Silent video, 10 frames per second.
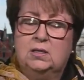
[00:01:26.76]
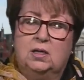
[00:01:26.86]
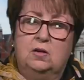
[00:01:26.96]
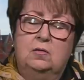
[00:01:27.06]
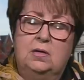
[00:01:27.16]

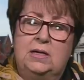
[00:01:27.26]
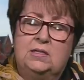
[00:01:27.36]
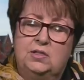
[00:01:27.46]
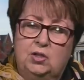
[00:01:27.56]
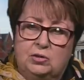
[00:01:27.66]
So
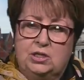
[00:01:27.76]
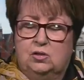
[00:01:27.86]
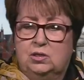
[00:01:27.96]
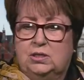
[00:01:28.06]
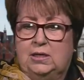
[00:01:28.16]
it's not a
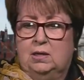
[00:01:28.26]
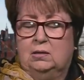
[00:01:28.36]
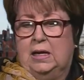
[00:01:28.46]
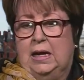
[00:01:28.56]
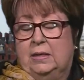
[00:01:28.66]
good
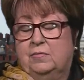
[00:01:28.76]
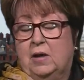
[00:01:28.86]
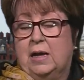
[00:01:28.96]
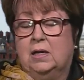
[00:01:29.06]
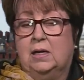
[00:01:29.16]
deal, and
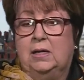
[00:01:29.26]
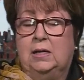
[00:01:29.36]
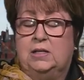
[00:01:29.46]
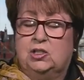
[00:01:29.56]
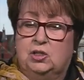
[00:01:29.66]
frankly,
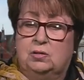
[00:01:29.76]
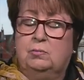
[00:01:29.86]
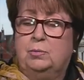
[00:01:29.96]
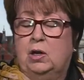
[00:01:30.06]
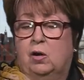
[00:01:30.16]
it
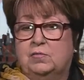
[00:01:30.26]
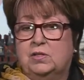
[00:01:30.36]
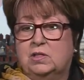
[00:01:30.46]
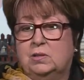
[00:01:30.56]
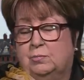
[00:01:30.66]
shouldn't be
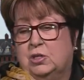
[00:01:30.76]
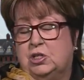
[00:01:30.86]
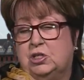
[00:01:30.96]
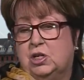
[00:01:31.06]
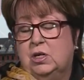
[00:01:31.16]
offered to the
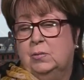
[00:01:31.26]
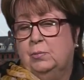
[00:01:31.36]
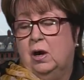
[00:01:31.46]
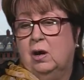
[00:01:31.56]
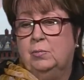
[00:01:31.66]
British
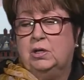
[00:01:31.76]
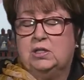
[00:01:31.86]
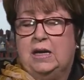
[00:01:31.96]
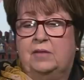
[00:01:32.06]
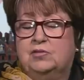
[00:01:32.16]

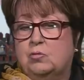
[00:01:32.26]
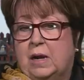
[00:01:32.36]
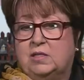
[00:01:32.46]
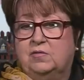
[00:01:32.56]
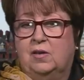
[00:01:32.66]
Parliament to have to
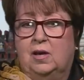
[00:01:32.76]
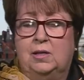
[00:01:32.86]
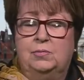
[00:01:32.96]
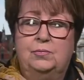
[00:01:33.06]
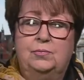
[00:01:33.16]
ratify.